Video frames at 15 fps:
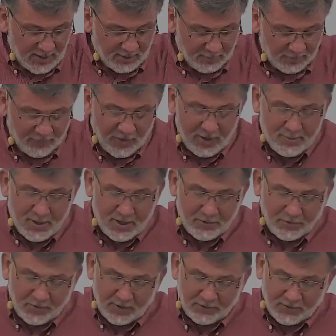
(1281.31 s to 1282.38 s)
But if any man
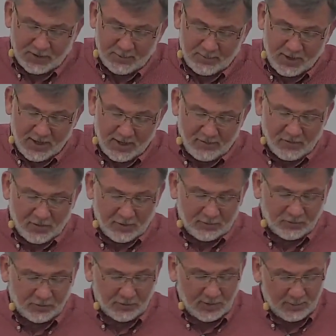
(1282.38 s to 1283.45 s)
think that he behaveth
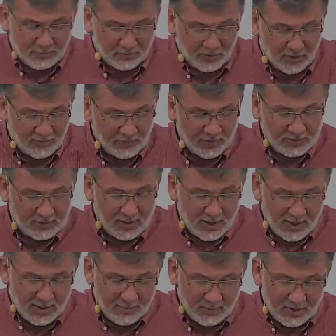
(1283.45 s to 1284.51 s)
himself
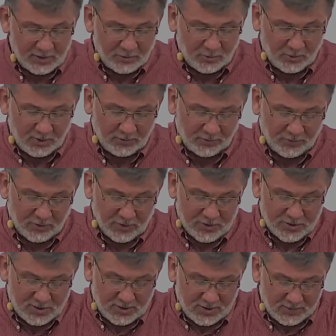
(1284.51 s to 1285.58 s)
uncomely toward his
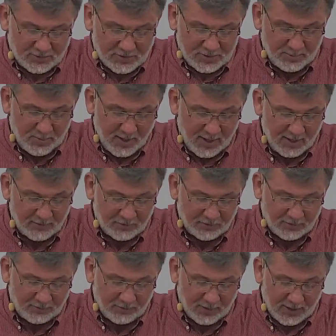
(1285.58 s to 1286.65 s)
virgin, if she pass
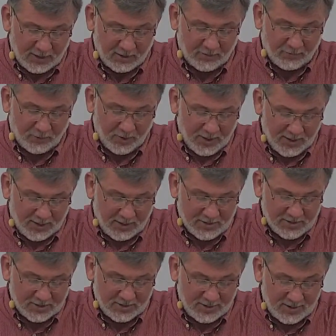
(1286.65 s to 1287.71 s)
the flower of her
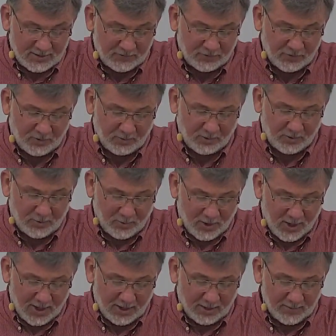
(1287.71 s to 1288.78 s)
age, and need so
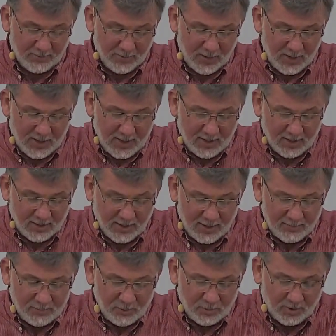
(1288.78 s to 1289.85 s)
require, let
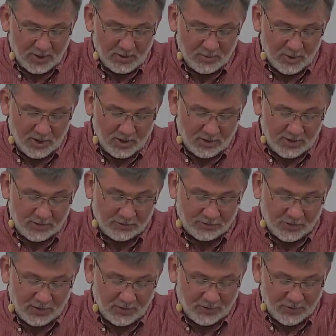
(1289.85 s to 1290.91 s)
him do what he will. He
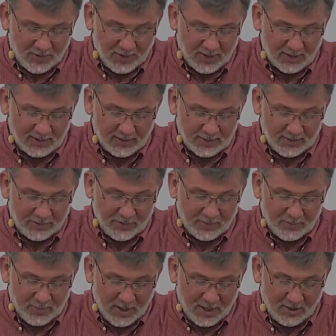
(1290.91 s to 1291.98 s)
sinneth not. Let
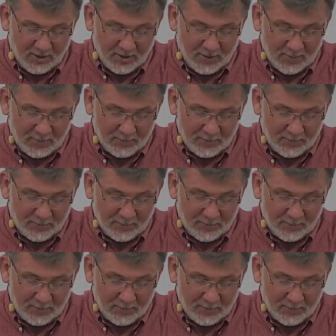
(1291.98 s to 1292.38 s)
them marry.